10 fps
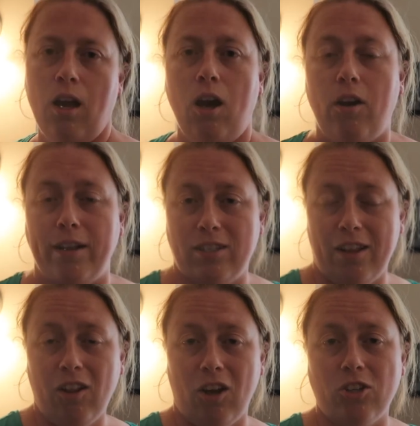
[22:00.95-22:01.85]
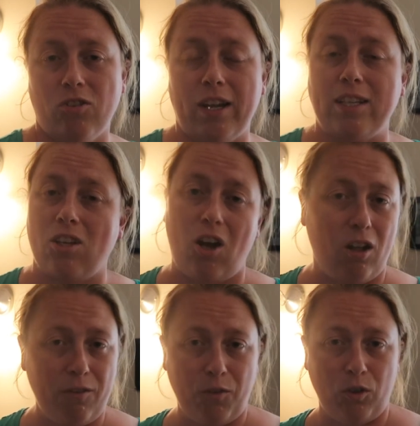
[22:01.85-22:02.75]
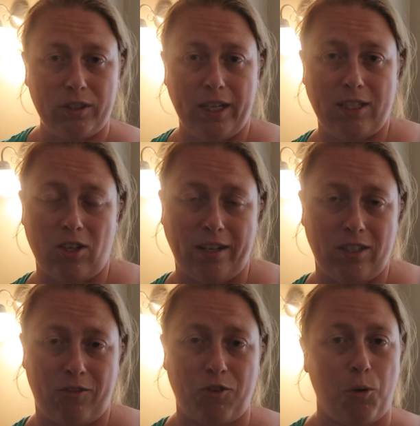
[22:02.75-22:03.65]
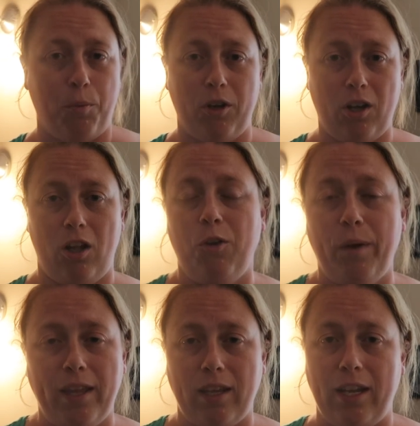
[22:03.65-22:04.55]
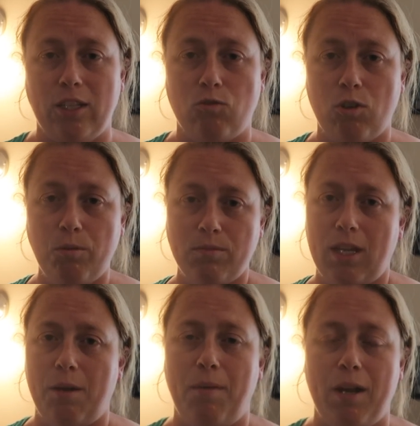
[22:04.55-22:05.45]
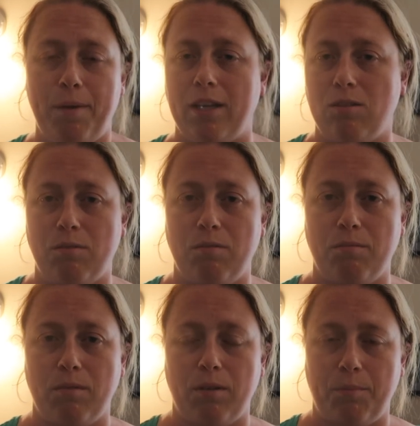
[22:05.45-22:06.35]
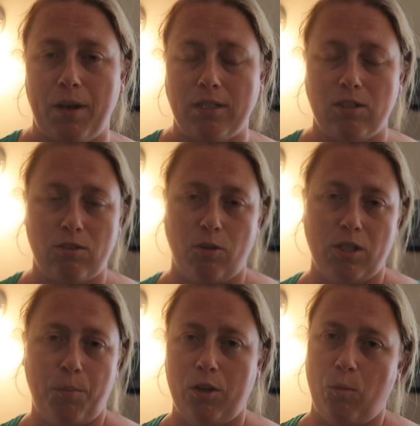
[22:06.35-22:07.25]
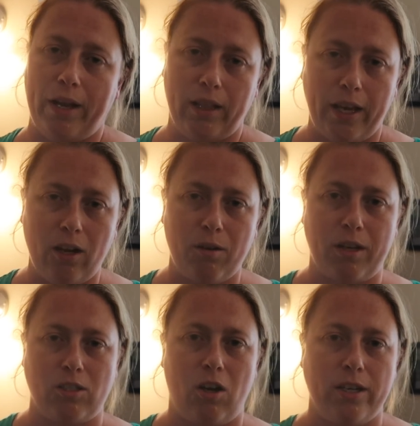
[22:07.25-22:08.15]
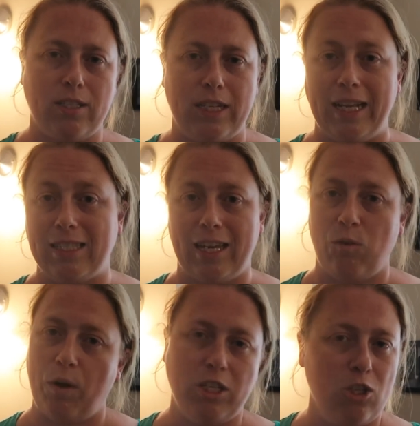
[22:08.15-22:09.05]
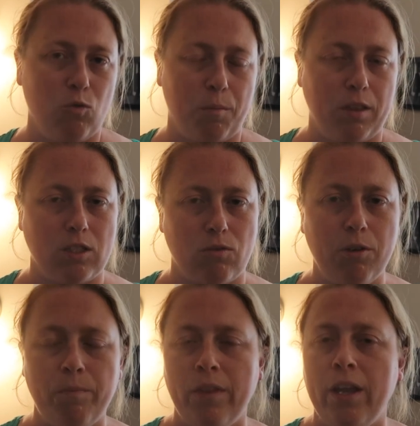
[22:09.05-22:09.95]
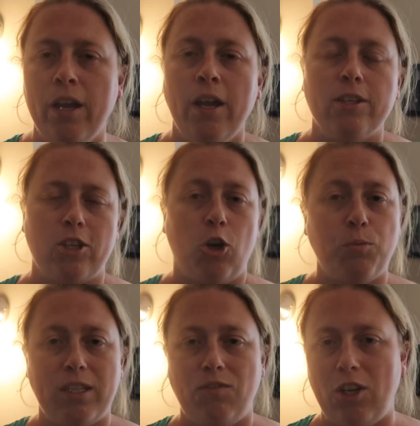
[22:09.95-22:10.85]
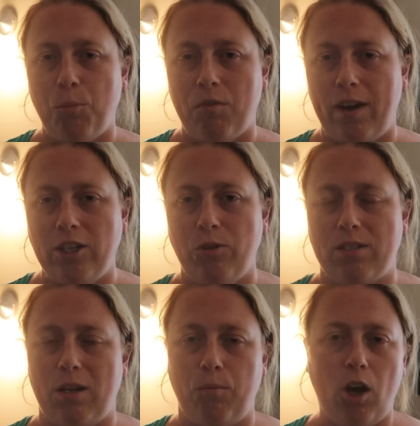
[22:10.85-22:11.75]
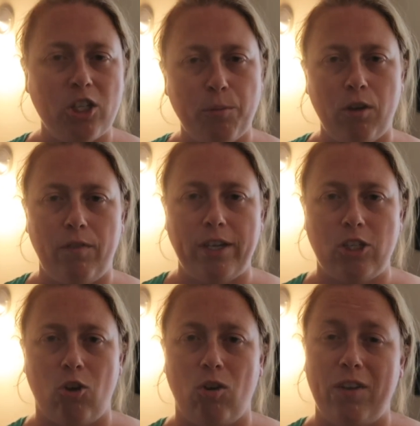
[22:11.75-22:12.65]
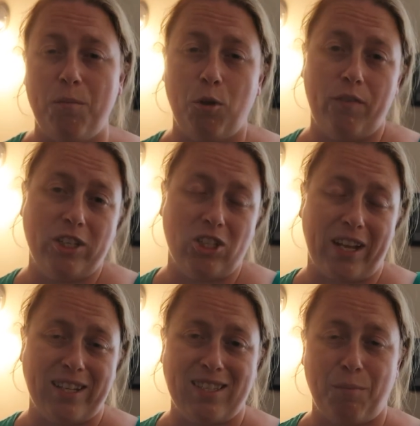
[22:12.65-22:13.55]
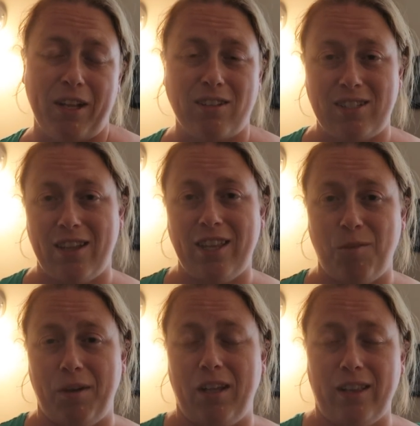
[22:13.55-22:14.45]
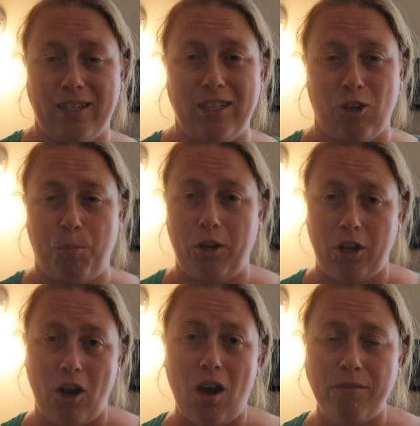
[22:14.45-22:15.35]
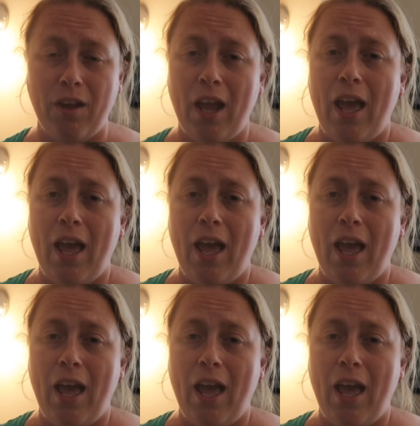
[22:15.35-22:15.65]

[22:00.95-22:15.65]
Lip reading: All right, so now the laundry is all folded, so I just have to go put it all away in the kids' rooms, and mine and my husband's clothes I'll put away later because honestly, it's getting way too warm in this room. So I hope today's video provides you with some laundry motivation or even motivation to get something else done that you've been neglecting or putting off.